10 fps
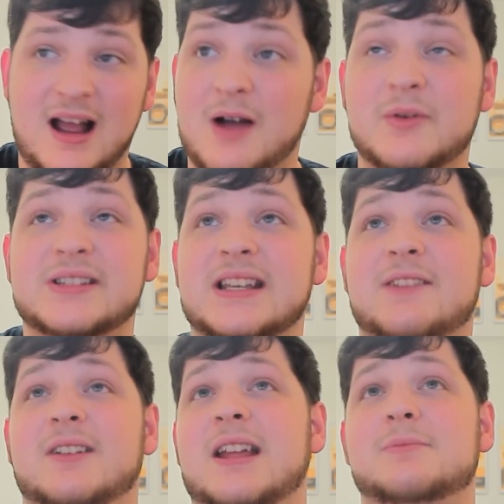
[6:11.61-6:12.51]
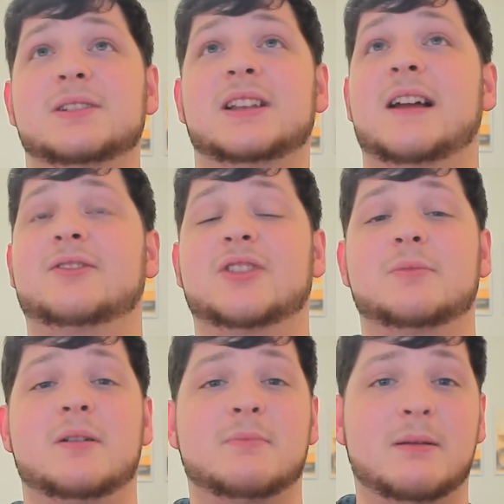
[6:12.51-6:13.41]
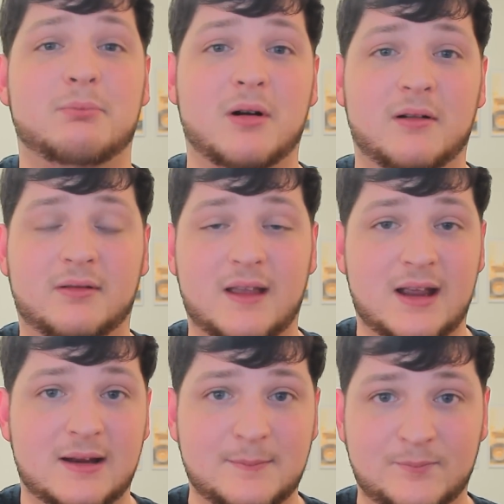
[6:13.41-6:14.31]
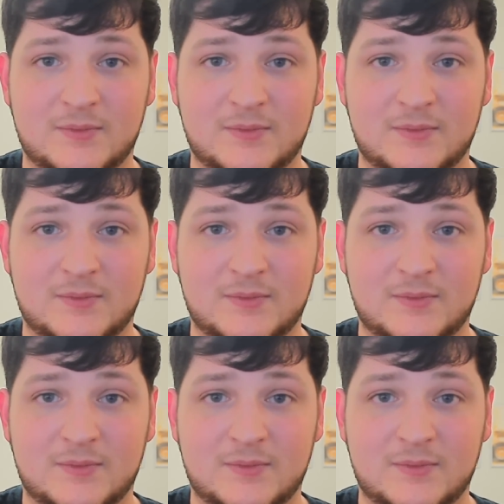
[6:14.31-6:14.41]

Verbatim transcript: I wasn't even able to live stream on my birthday.